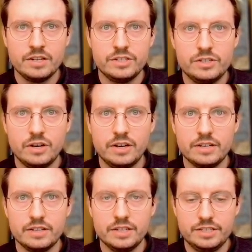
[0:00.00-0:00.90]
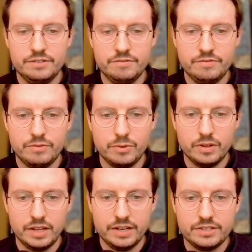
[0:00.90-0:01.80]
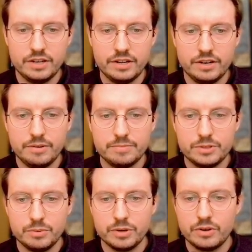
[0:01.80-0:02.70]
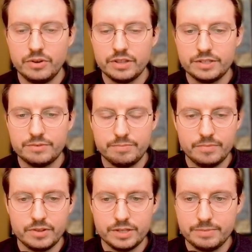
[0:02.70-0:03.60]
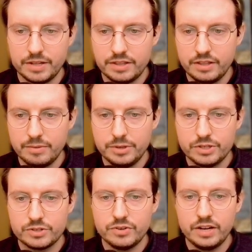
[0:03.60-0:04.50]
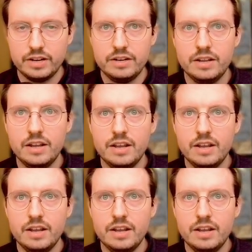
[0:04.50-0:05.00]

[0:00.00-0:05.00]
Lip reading: dot listen for latest audio. So we're calling this method that we just created.